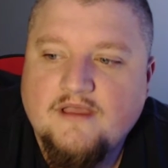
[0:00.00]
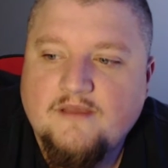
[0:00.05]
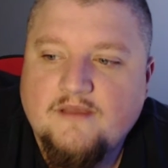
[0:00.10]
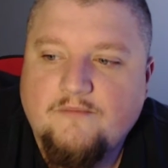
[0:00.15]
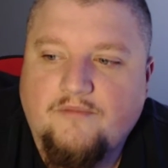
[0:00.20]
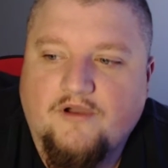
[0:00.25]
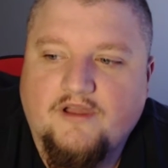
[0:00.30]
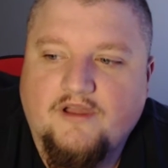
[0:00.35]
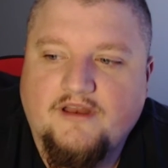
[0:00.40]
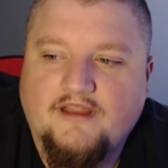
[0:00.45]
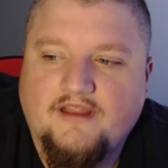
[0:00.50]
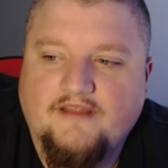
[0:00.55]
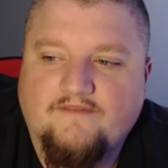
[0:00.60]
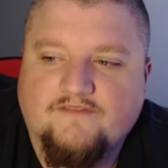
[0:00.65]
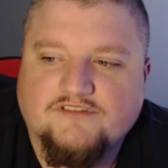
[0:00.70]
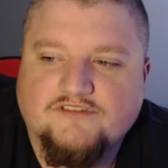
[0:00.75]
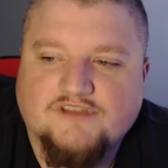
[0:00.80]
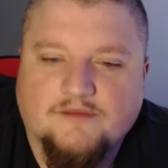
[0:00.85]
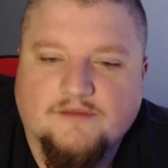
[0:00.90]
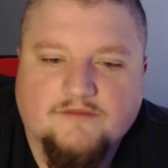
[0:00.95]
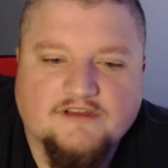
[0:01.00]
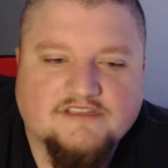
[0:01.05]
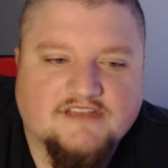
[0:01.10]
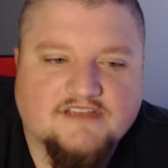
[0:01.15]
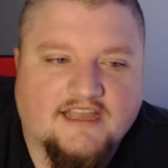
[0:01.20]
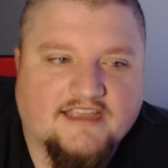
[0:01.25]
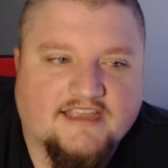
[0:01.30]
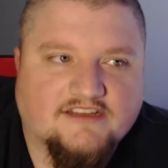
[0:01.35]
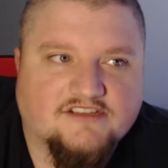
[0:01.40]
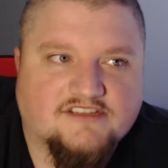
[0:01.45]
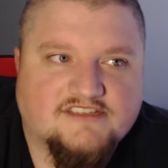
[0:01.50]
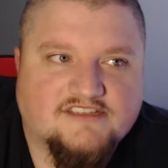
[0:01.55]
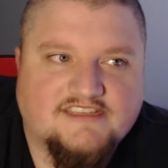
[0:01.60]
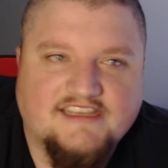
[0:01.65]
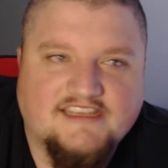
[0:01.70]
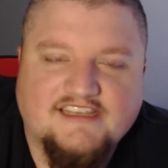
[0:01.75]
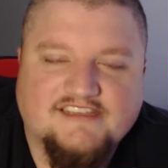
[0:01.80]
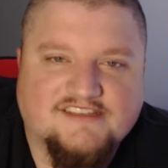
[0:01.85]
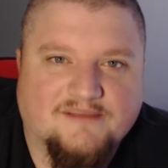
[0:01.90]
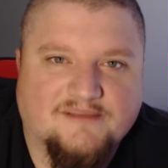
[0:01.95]
But for some reason, I could just
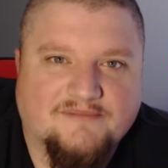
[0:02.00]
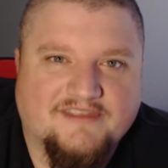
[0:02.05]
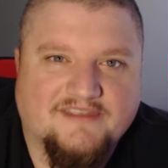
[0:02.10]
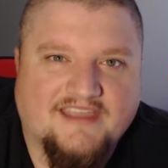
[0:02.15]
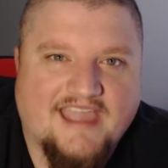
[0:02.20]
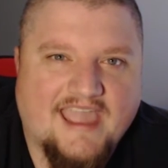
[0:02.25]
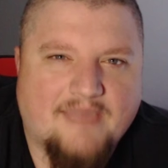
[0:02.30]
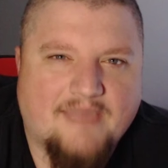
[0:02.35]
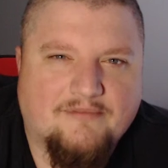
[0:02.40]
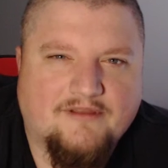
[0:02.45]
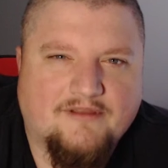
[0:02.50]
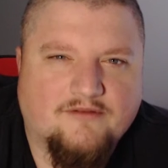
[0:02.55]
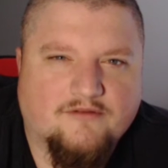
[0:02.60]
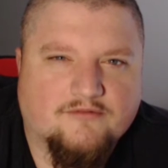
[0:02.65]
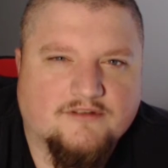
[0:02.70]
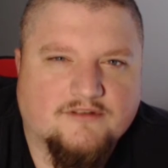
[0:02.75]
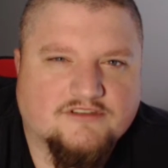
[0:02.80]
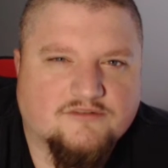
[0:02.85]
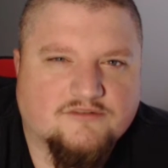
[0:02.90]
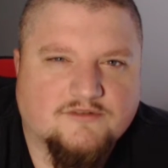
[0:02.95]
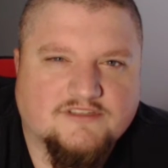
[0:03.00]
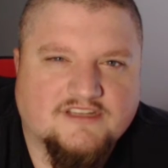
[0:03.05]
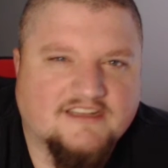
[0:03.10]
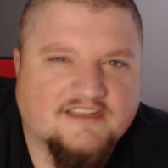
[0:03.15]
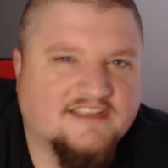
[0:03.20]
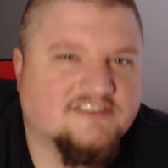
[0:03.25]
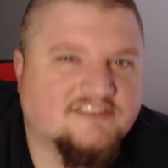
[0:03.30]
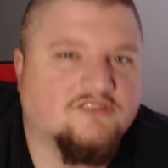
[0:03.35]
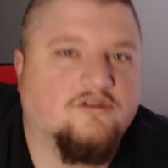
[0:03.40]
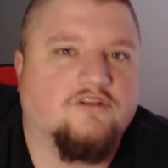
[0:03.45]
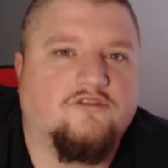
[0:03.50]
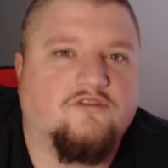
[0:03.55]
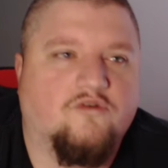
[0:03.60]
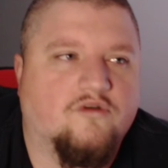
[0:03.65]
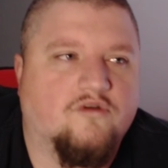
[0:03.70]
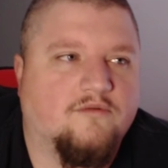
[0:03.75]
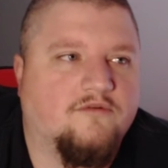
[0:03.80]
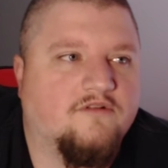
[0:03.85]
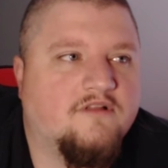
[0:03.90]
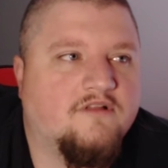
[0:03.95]
see something happening with Russell Wilson. It doesn't look
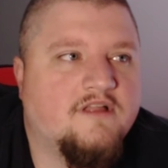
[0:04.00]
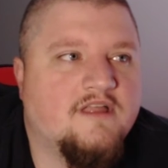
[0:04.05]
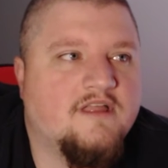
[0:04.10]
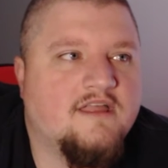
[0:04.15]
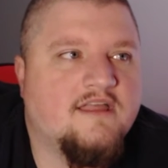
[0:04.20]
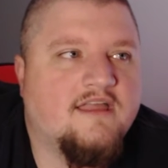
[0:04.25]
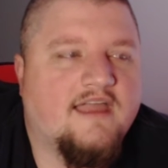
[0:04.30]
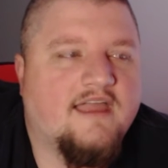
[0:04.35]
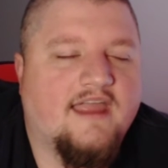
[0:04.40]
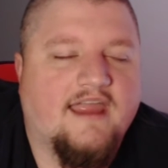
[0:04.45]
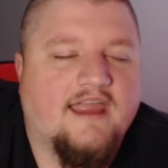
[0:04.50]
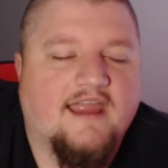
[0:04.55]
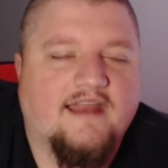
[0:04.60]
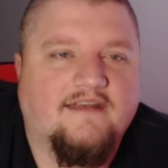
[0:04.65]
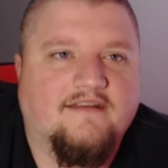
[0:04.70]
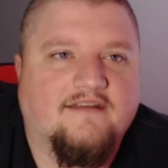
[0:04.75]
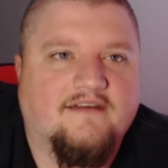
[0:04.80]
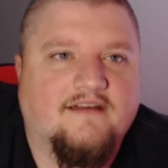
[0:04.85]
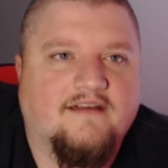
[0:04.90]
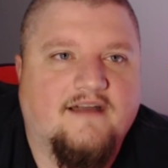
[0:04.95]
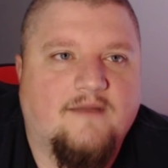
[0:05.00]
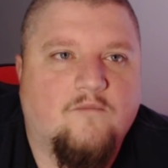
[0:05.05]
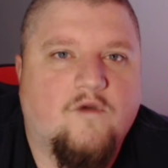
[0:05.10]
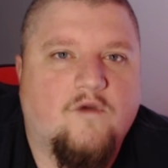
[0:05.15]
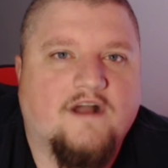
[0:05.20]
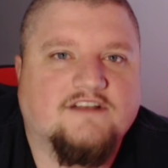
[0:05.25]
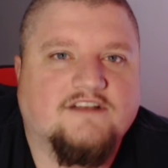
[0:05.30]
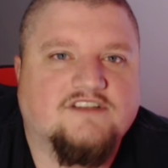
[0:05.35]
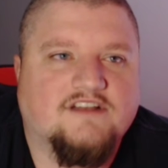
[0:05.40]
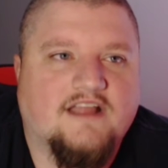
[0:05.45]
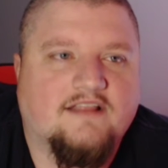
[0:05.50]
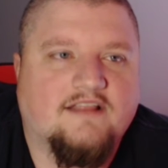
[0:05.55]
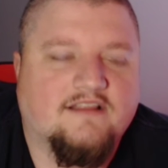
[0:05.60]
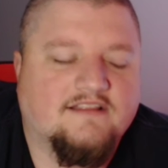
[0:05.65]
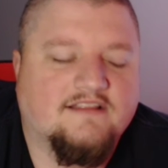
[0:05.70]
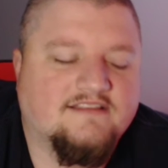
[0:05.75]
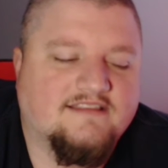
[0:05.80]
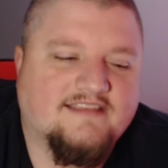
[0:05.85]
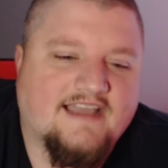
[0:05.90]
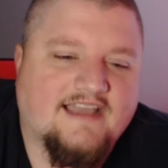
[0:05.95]
normal. And I'm watching
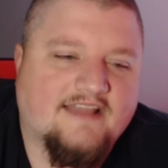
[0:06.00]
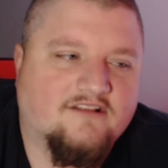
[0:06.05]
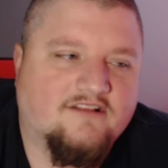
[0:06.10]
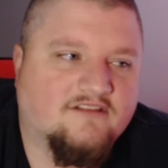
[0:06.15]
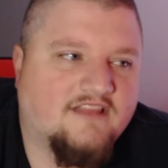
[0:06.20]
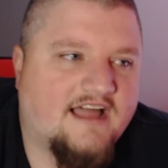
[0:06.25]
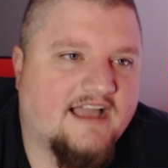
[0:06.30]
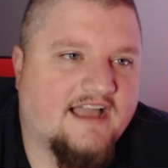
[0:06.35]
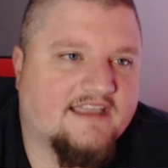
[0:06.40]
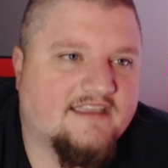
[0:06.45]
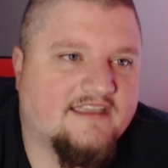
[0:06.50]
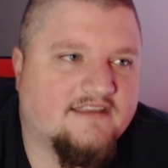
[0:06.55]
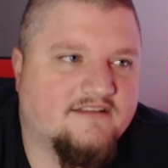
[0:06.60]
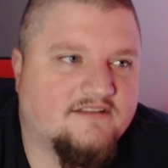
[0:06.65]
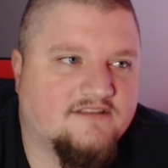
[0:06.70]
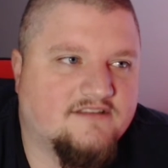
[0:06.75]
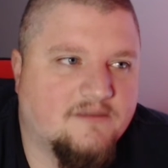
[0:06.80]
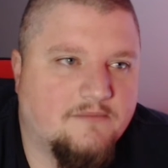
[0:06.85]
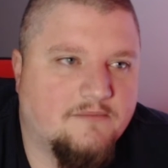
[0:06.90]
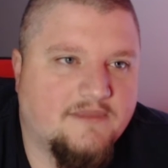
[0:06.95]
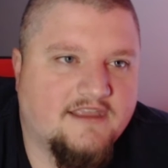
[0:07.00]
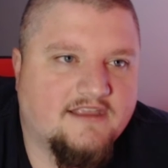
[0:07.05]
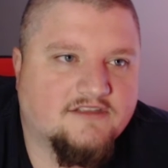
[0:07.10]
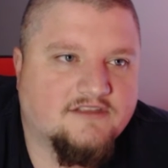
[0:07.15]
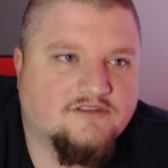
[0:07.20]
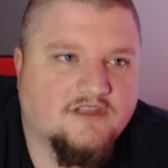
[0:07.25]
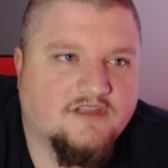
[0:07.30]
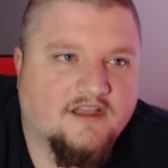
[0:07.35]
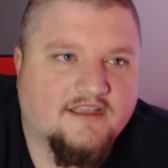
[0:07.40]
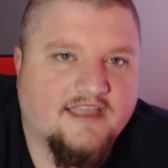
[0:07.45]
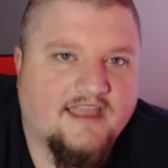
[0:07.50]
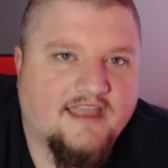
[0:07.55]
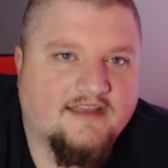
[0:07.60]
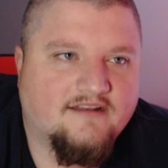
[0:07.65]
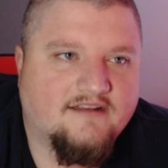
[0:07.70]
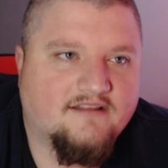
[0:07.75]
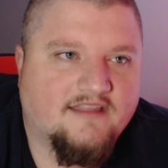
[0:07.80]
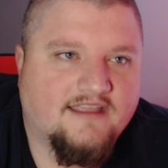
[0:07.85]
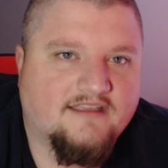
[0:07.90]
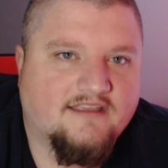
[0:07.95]
it. Tyler Lockett, to me, is,
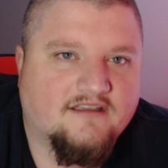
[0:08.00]
again, like